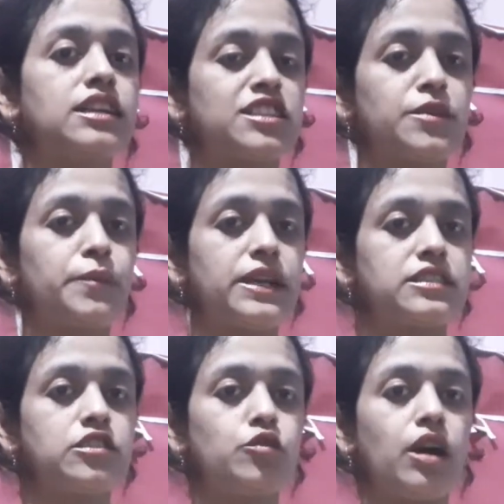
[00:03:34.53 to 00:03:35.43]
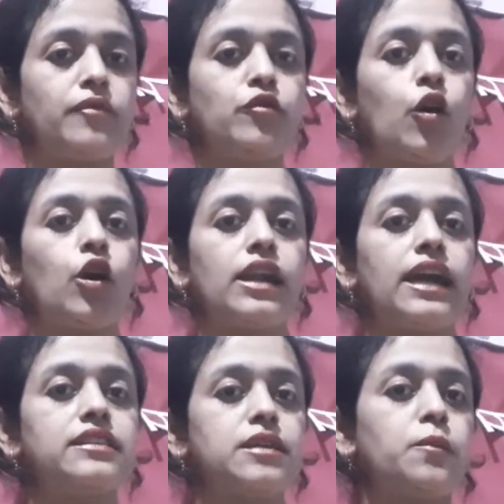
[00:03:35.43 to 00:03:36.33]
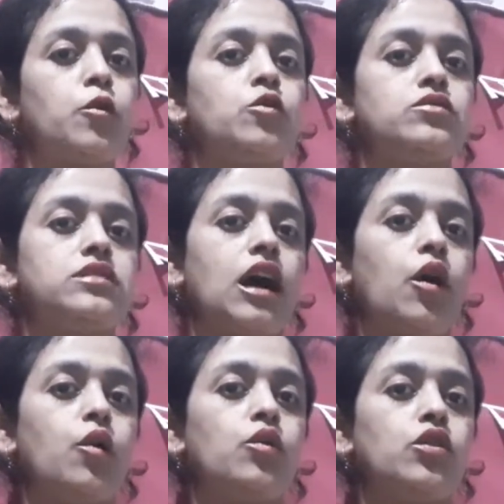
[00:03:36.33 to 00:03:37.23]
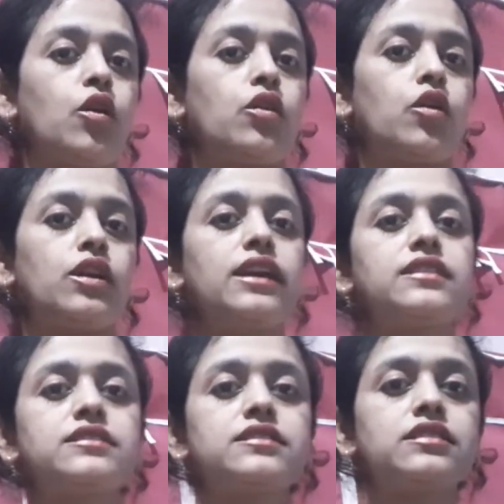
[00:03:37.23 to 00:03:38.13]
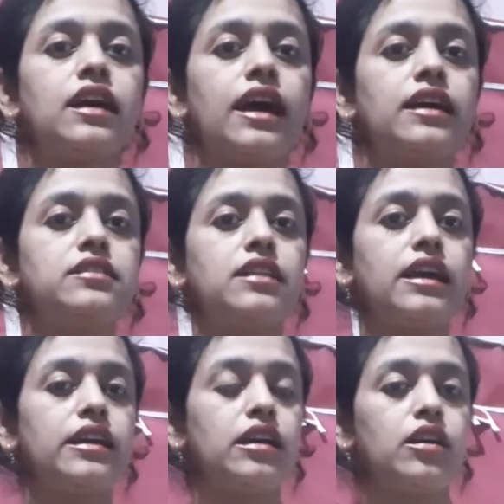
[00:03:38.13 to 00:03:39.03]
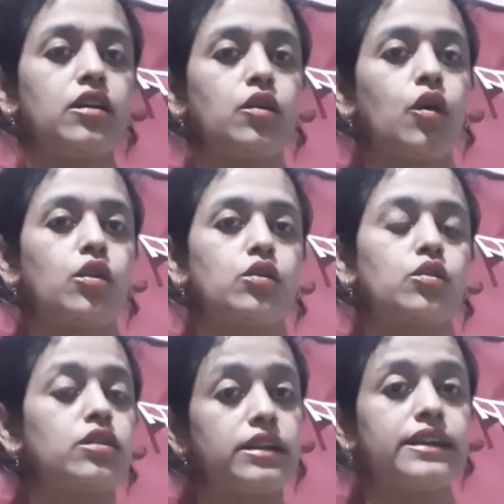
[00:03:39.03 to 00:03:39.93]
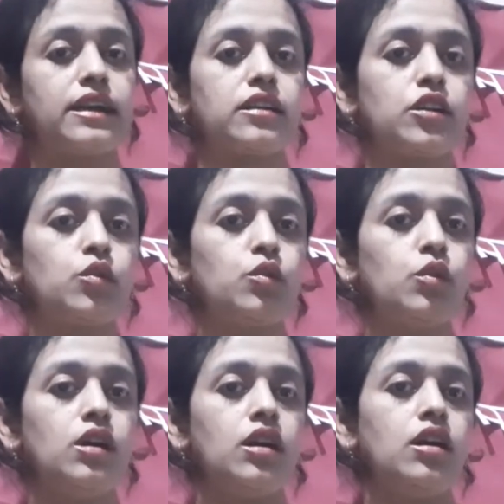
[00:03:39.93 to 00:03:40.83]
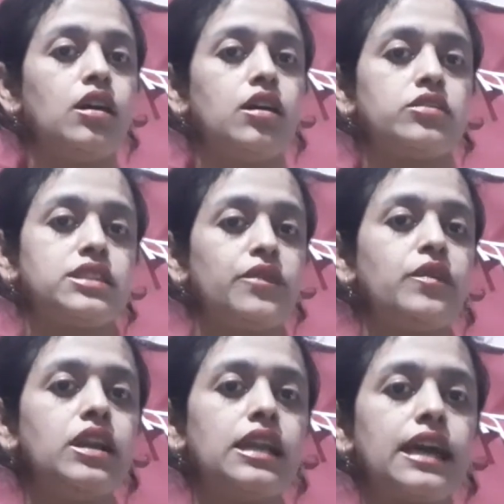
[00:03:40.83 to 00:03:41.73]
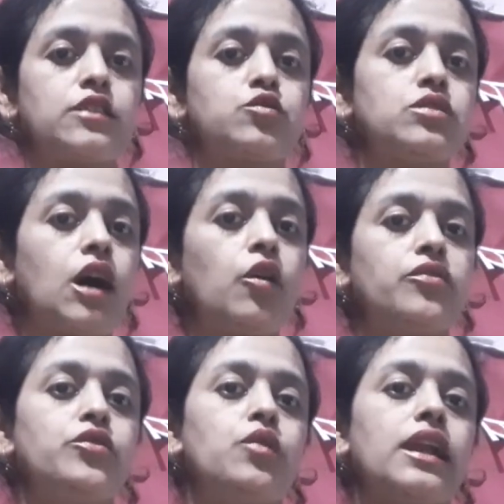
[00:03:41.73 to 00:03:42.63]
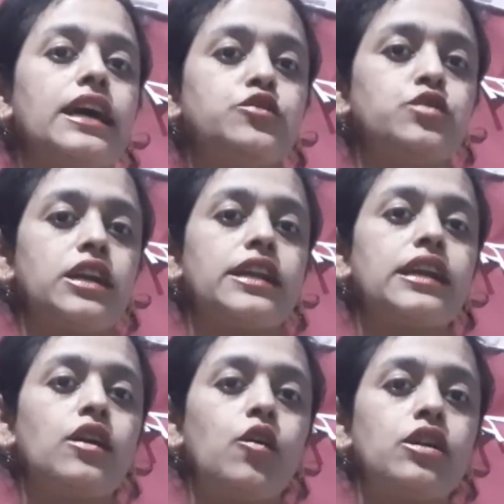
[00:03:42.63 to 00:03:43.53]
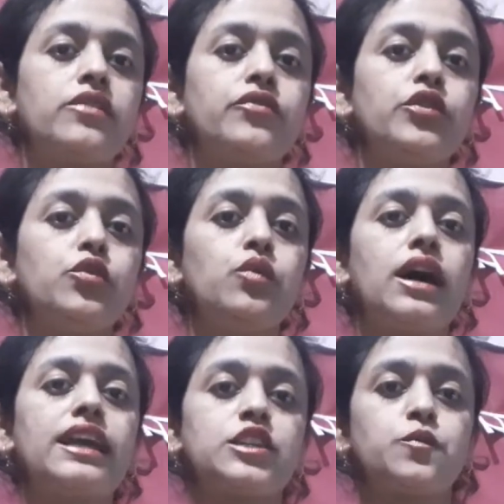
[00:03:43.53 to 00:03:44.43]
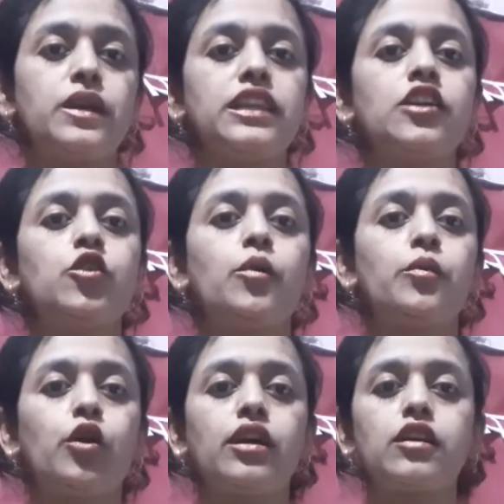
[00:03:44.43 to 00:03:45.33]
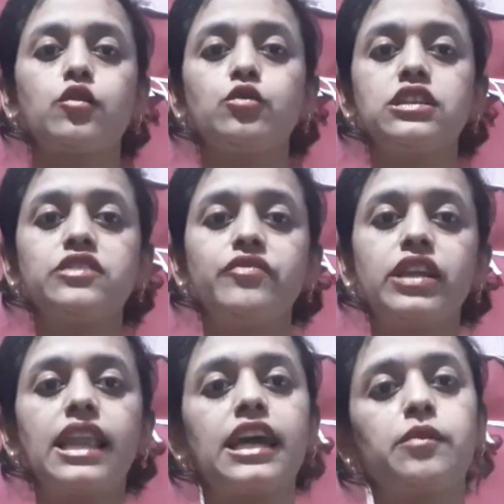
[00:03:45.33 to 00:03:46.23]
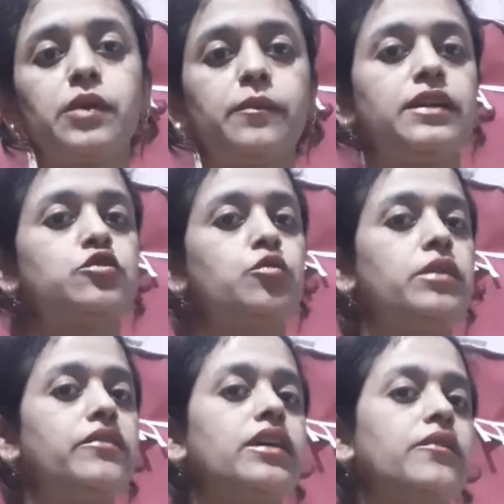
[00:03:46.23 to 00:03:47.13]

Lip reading: impression you have got, and suppose now your audience has got detected to say 1 lakh. So now if you are educating, or if you are explaining your product to these 1 lakh people, so maybe